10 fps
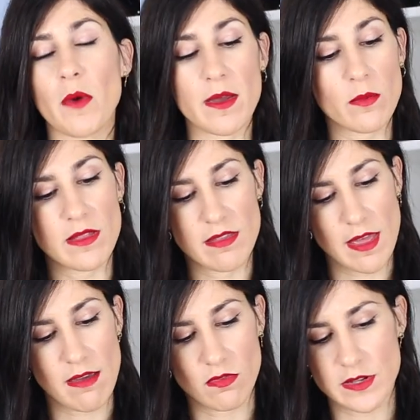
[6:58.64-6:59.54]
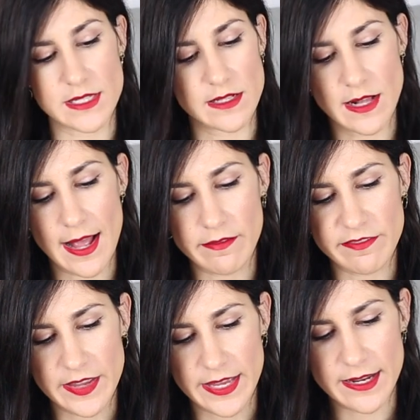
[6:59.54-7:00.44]
great with every single
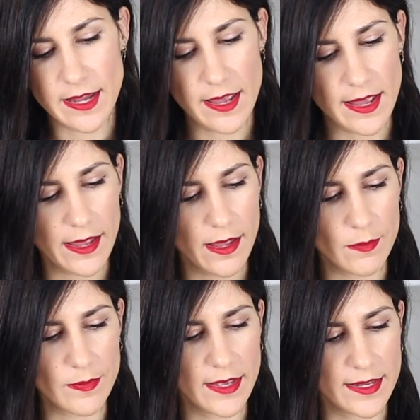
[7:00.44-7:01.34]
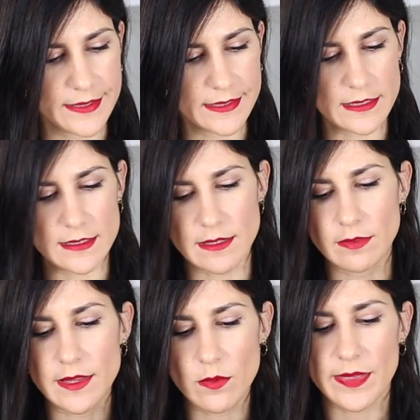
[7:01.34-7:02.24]
outfit, and
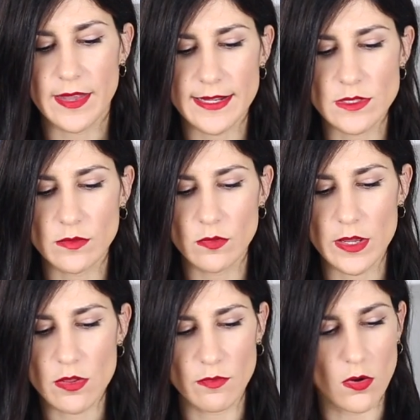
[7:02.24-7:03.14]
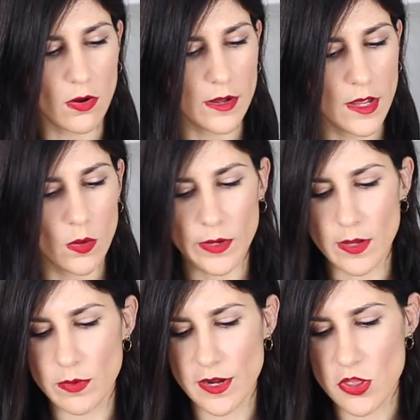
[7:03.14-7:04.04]
definitely the one that I sort of reach for when
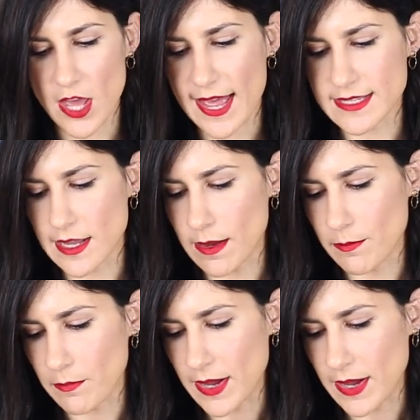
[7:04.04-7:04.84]
I want to jazz up